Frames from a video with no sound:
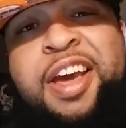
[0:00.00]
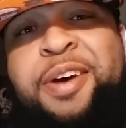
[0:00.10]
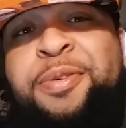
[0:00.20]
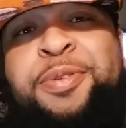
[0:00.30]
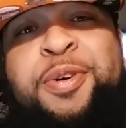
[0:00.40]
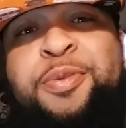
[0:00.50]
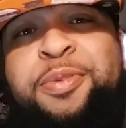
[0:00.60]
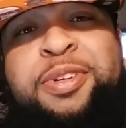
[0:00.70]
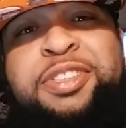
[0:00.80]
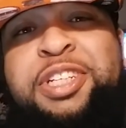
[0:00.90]
I don't
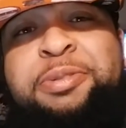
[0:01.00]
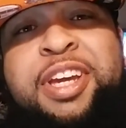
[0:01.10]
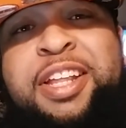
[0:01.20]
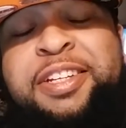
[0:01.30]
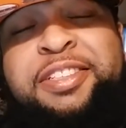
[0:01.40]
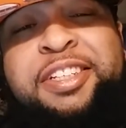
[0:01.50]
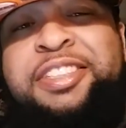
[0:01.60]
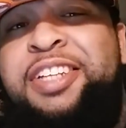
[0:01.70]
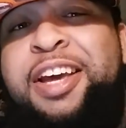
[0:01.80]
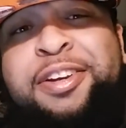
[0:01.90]
know, Chip Kelly.
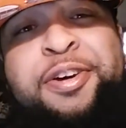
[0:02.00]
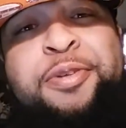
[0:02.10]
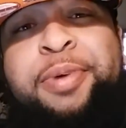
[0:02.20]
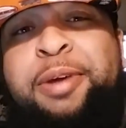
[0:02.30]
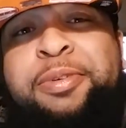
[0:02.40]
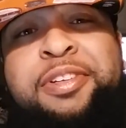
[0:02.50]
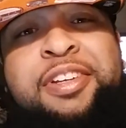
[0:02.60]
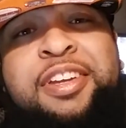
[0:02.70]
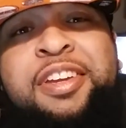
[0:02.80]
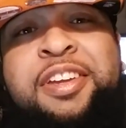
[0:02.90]
It's time to go, baby.
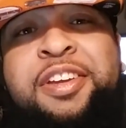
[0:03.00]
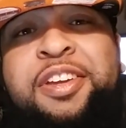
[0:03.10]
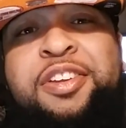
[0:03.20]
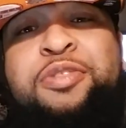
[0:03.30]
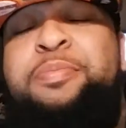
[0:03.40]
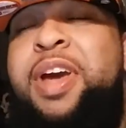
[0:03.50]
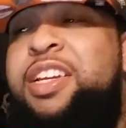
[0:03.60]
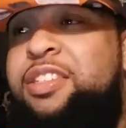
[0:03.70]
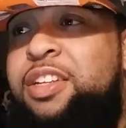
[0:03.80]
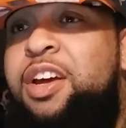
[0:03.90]
You
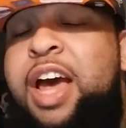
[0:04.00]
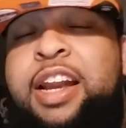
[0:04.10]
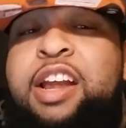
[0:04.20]
messed up.